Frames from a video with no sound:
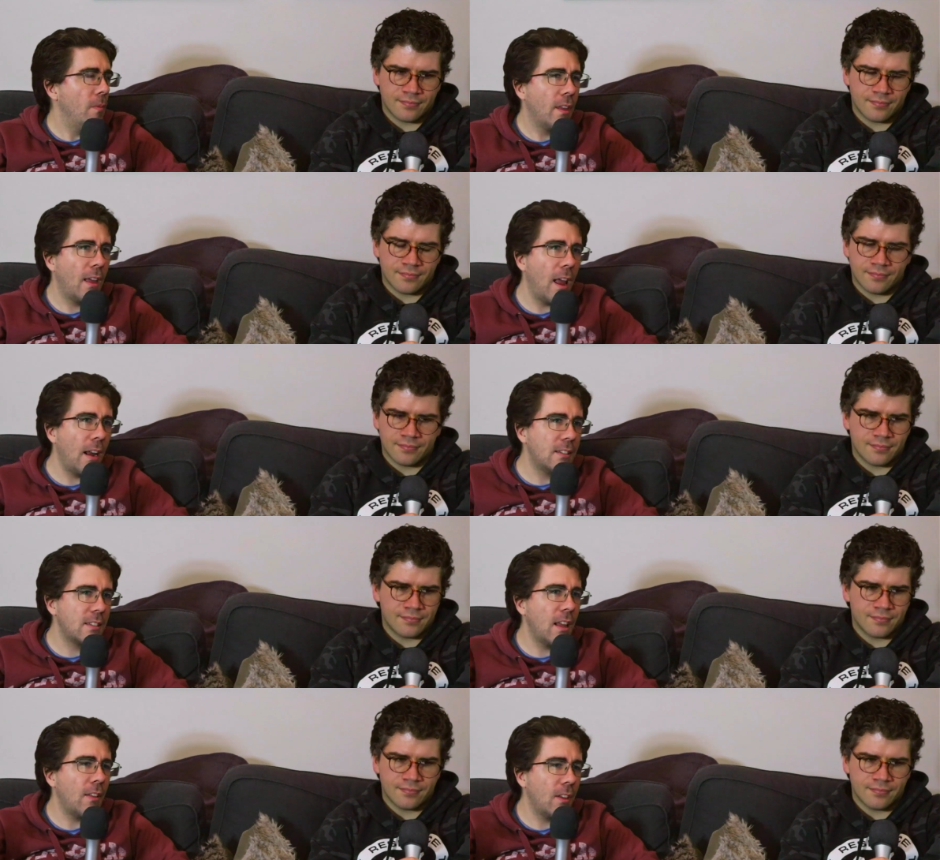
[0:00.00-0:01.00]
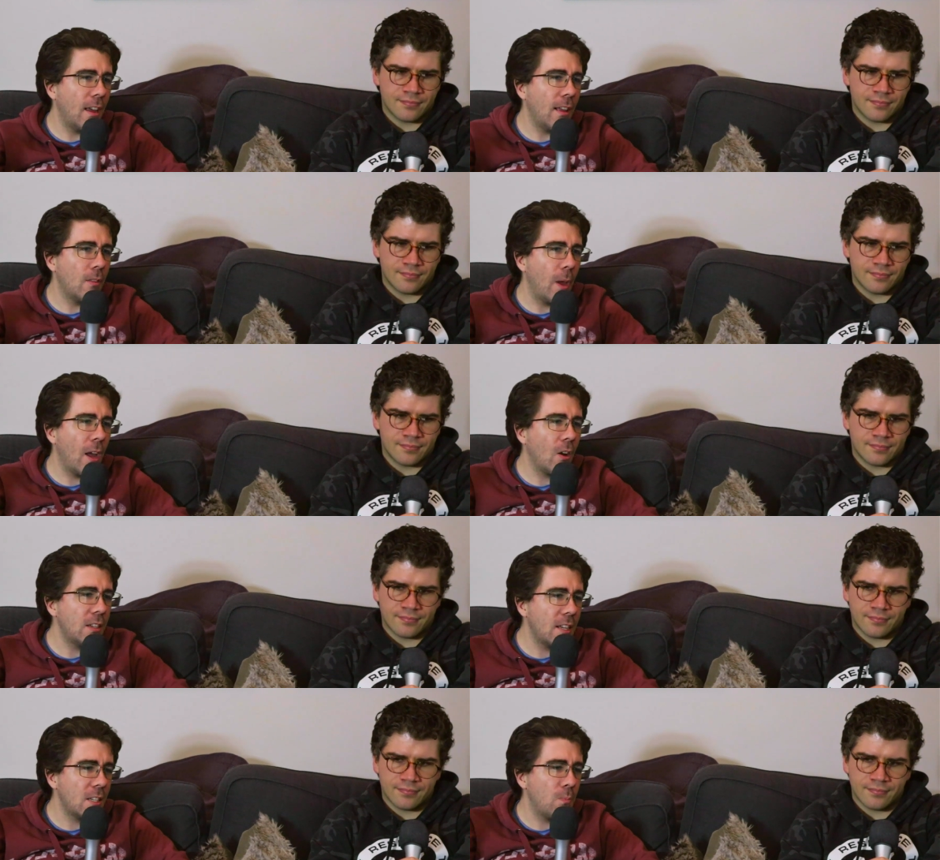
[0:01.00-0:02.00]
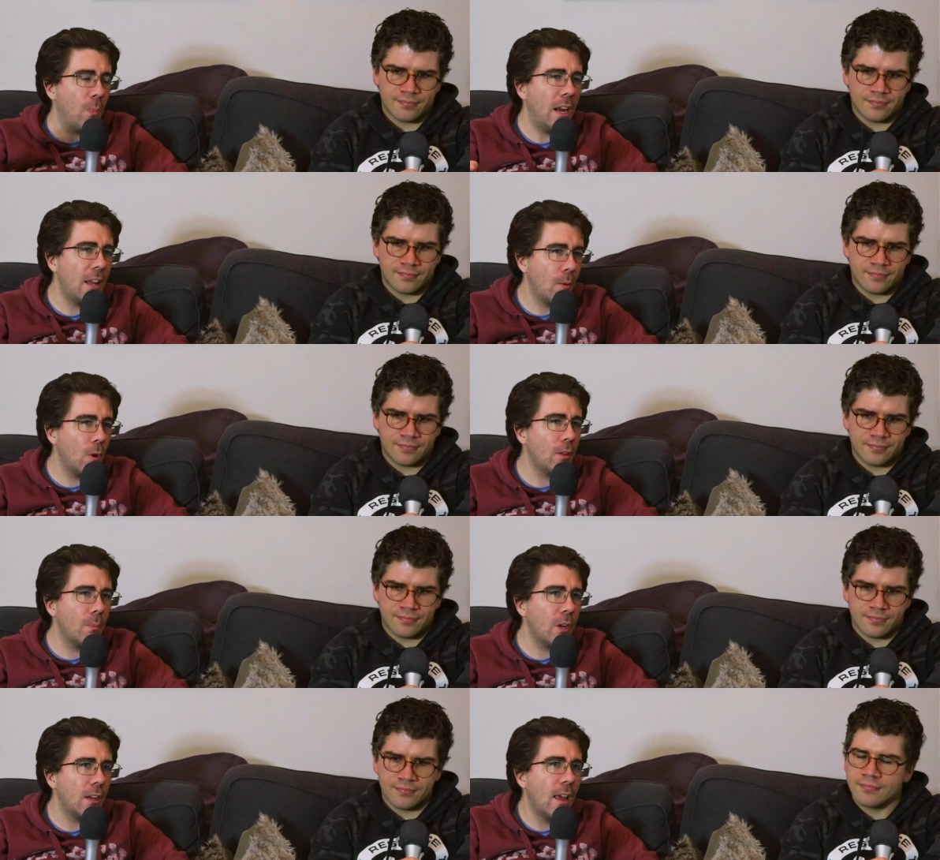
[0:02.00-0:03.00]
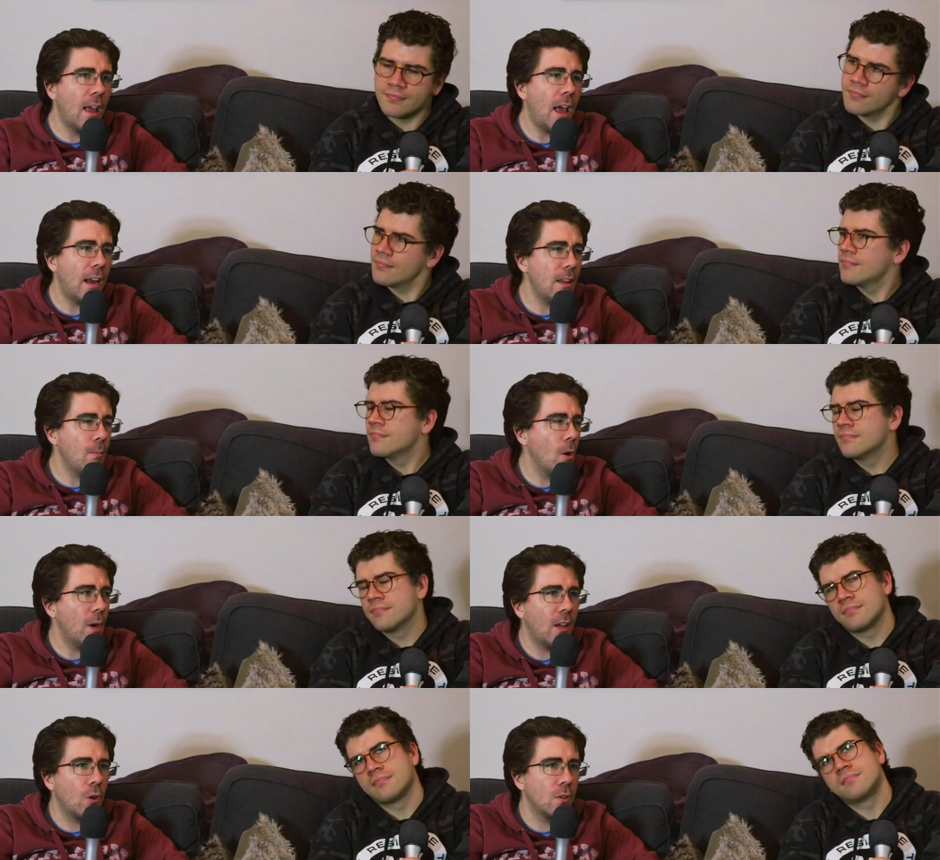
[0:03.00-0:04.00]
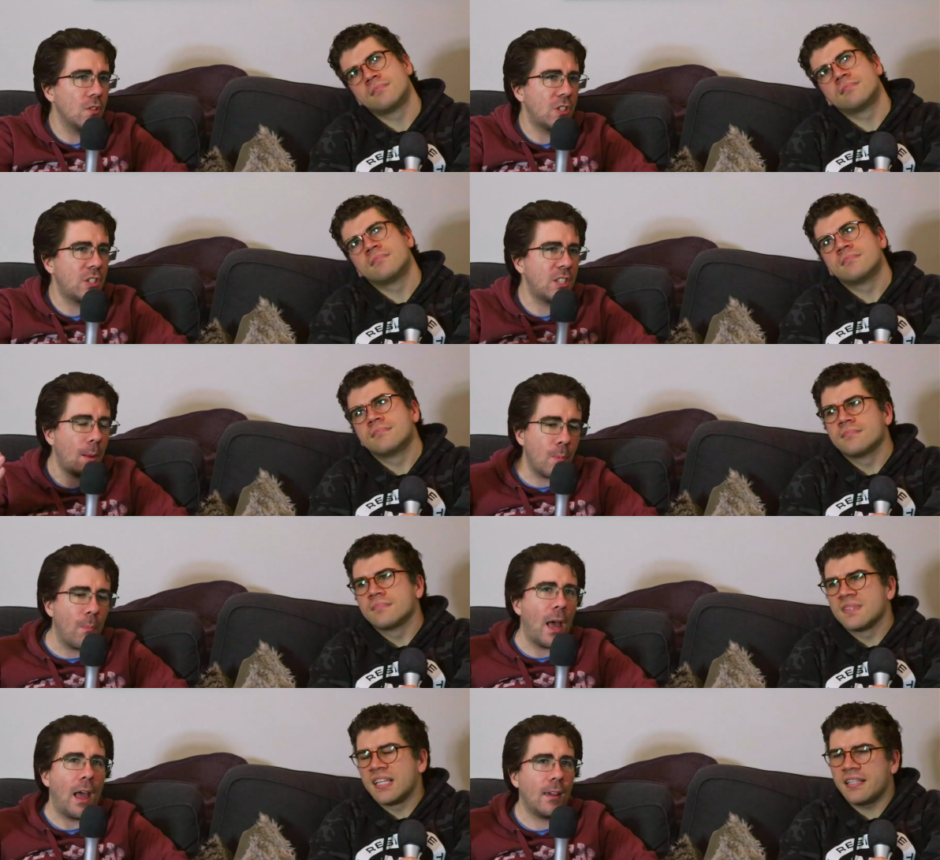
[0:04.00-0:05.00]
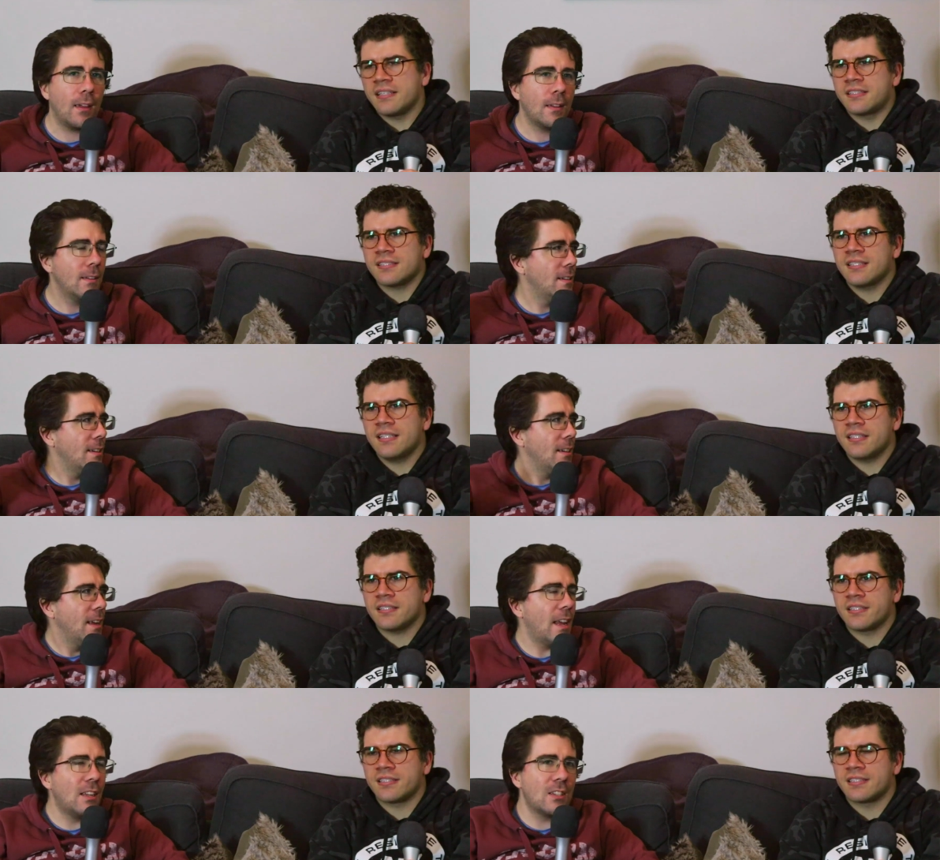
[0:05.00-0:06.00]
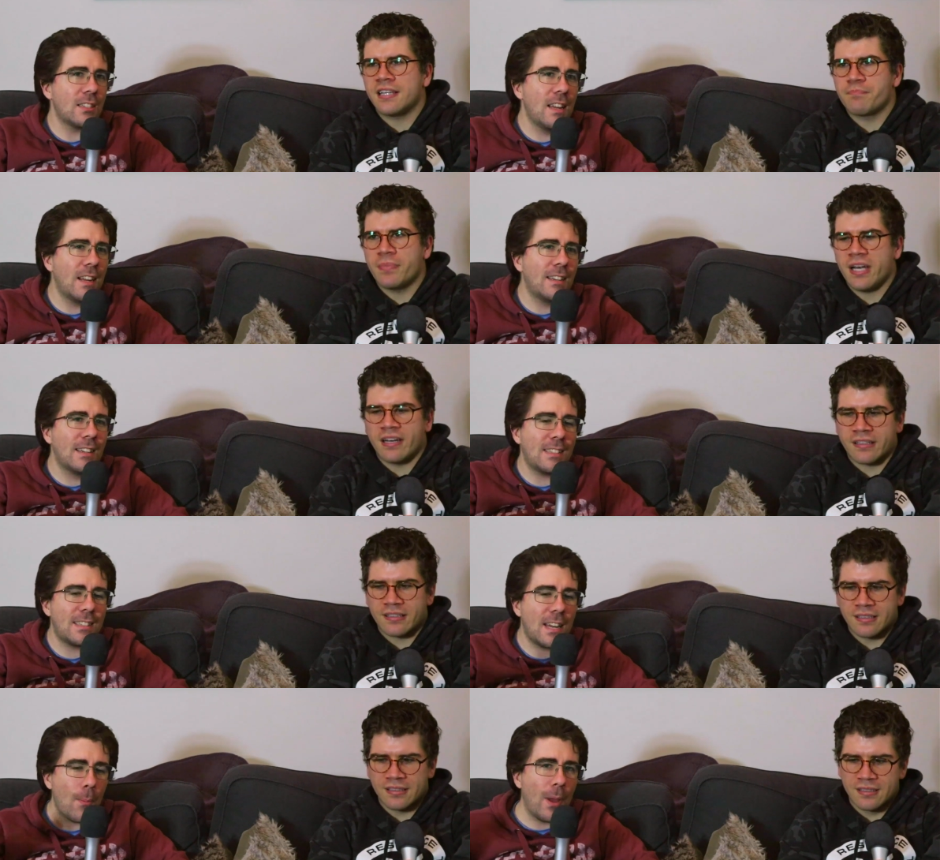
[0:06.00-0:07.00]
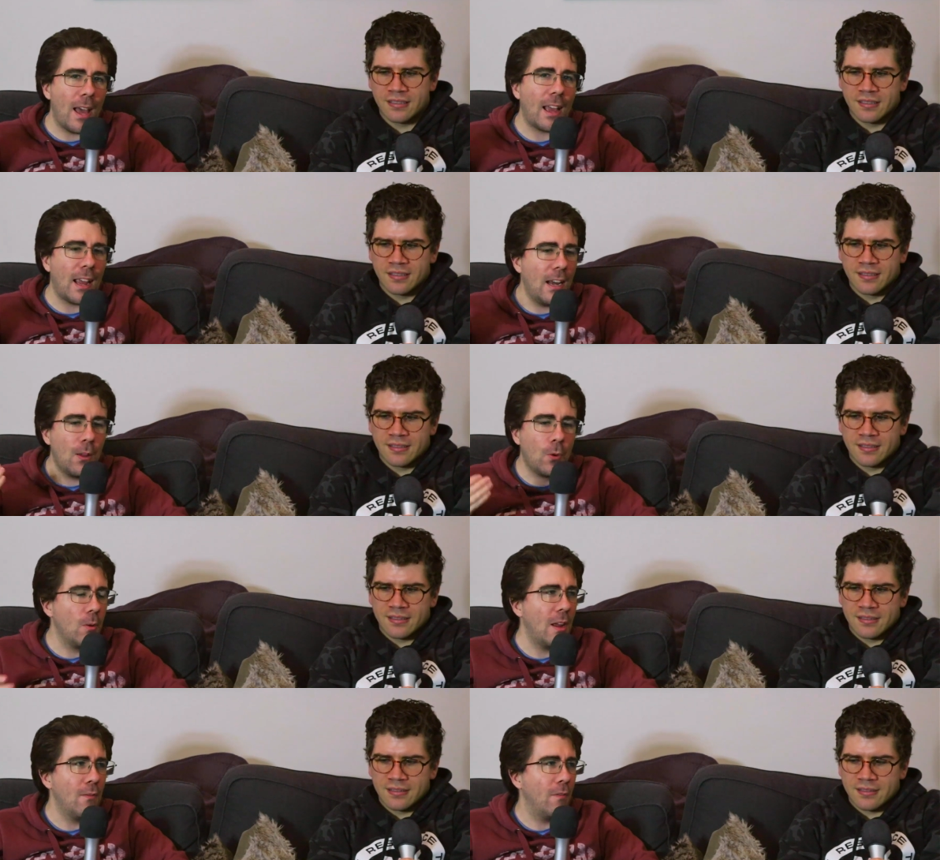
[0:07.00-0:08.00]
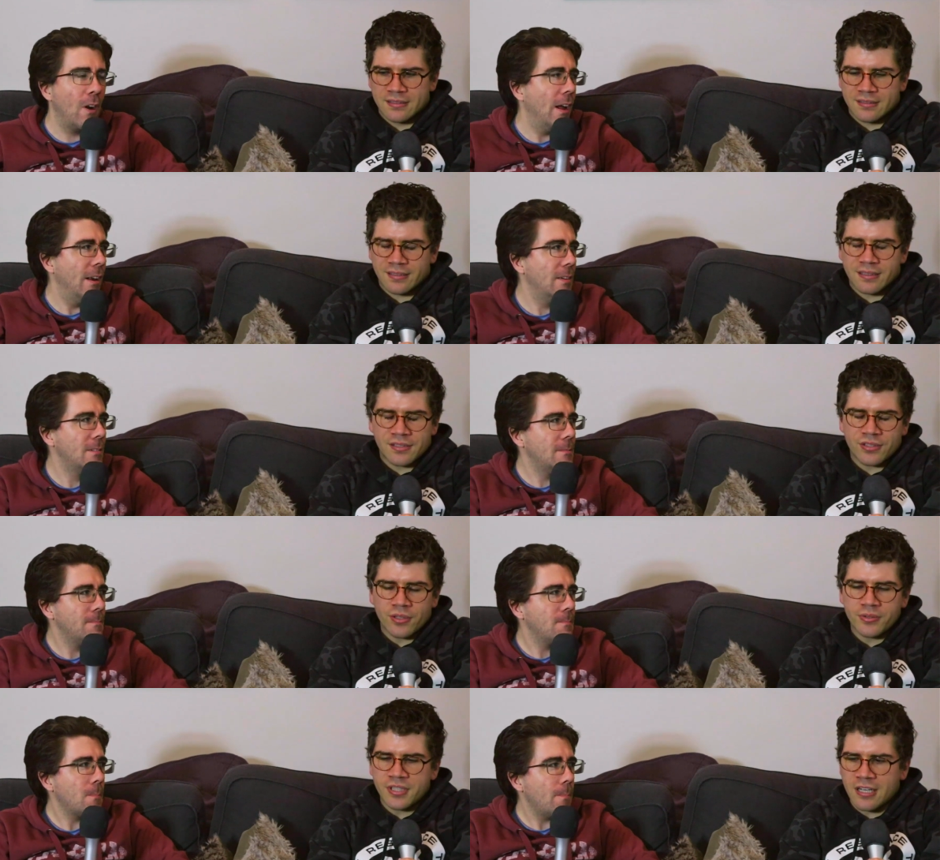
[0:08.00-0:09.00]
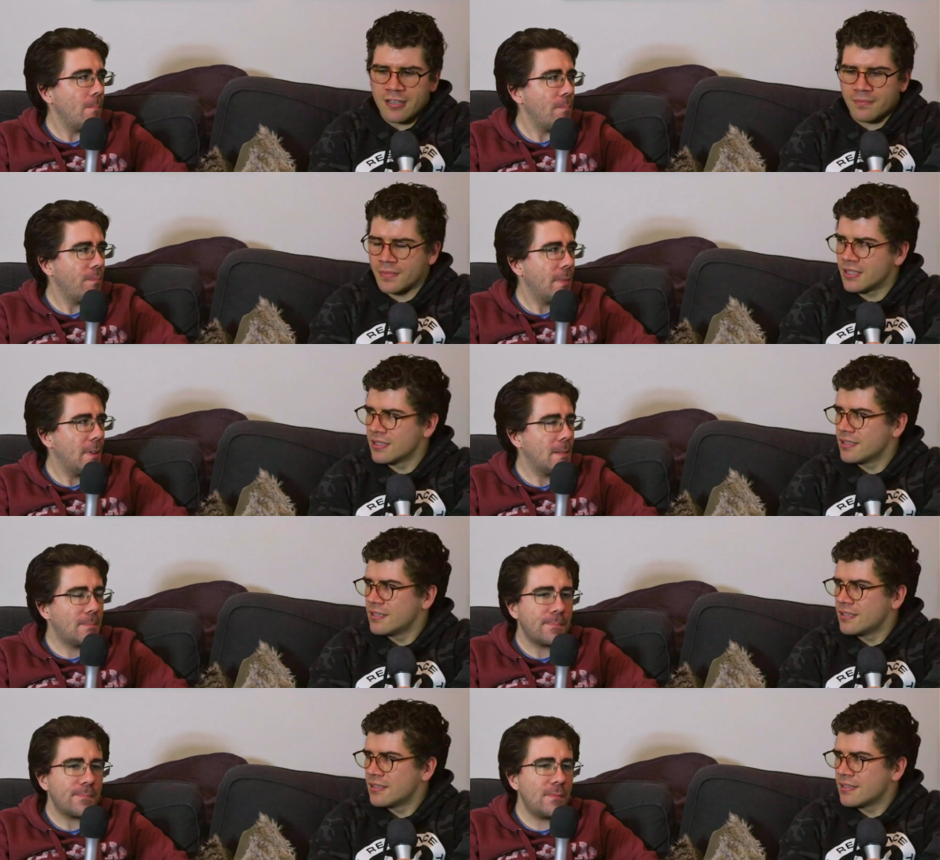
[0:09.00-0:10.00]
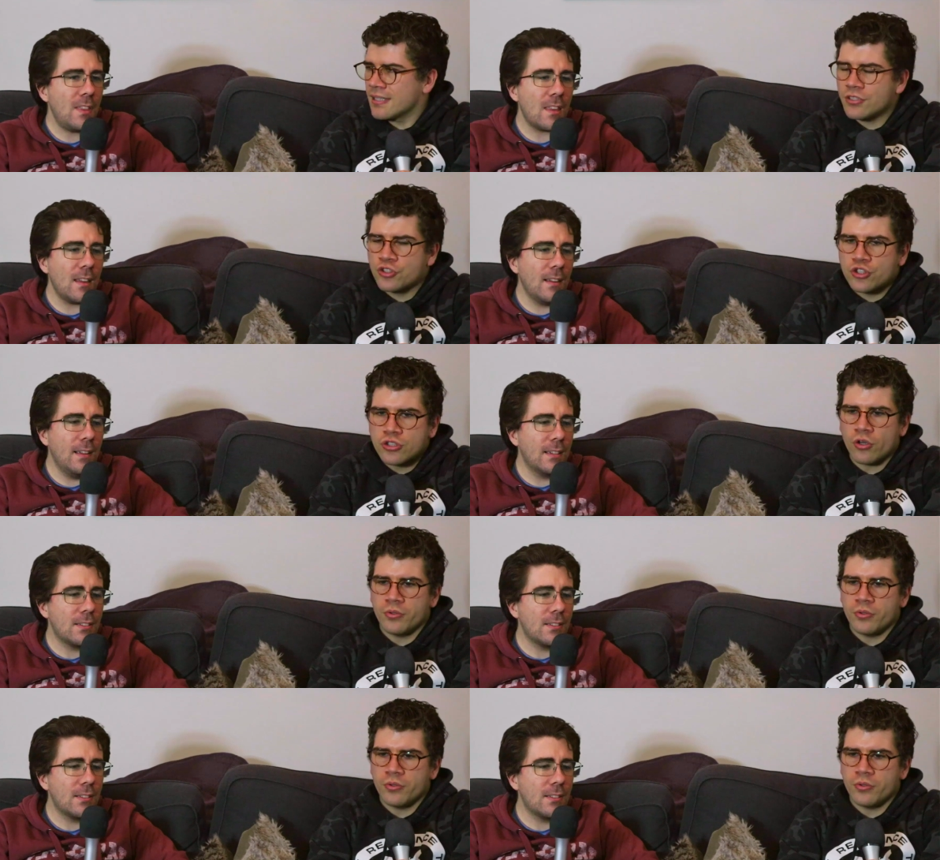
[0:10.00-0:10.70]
Speaker 1: and at the the bad guy starts beating him with it, but. at any moment, he could have just stepped back.
Speaker 2: He just needed to he step needed back. To step
Speaker 1: back, and he would have been fine.
Speaker 2: It's so dumb. It's so it's